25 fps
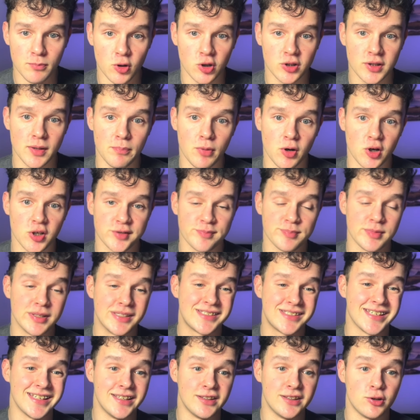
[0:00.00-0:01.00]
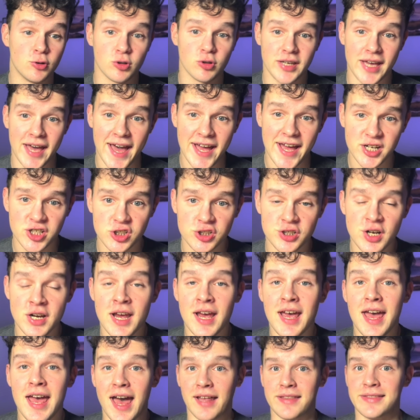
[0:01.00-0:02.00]
booked appointments into cash
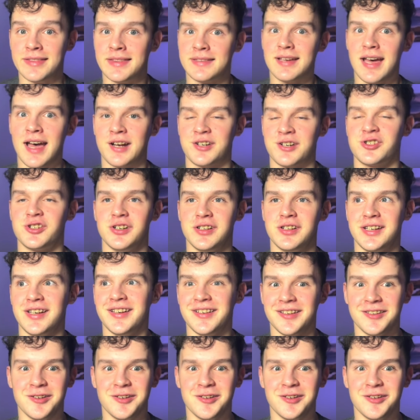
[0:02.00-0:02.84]
and actually,